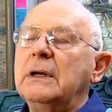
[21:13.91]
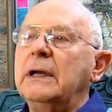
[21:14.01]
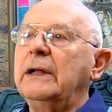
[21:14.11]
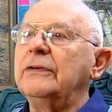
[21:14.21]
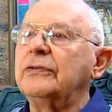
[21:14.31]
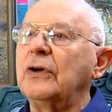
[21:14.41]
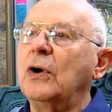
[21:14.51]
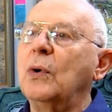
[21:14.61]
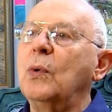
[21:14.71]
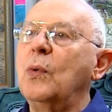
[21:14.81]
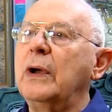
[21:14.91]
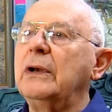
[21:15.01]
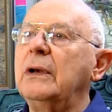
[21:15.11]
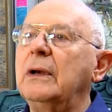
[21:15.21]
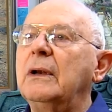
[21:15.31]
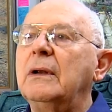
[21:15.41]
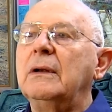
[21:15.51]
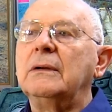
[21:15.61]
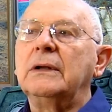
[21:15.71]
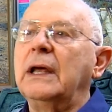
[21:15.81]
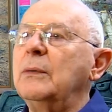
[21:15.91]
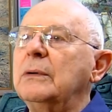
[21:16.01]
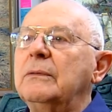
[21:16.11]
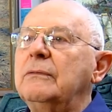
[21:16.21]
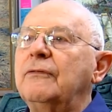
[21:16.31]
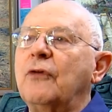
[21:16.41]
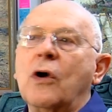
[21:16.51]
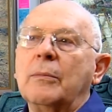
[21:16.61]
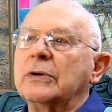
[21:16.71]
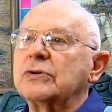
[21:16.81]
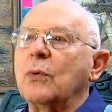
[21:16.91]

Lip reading: and so when they would form a